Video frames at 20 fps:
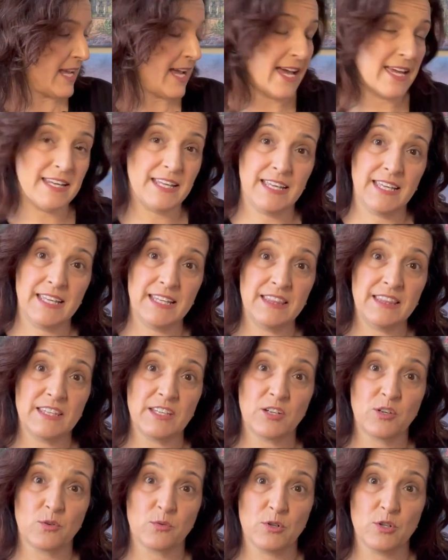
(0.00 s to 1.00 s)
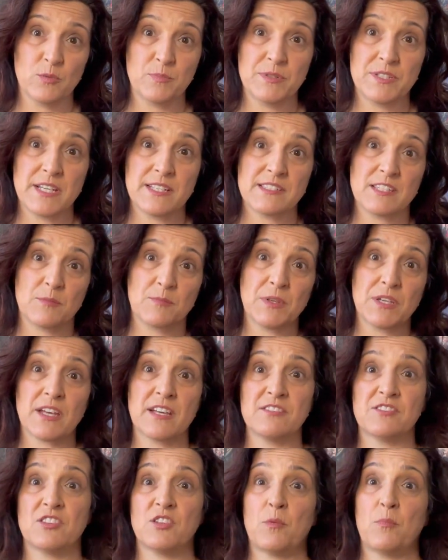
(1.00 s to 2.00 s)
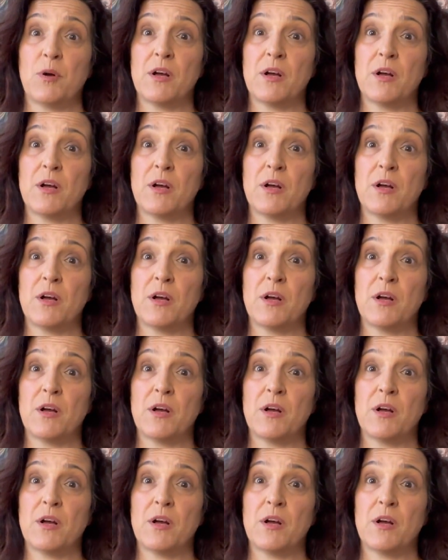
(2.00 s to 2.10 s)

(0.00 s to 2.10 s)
that in the group does it because they're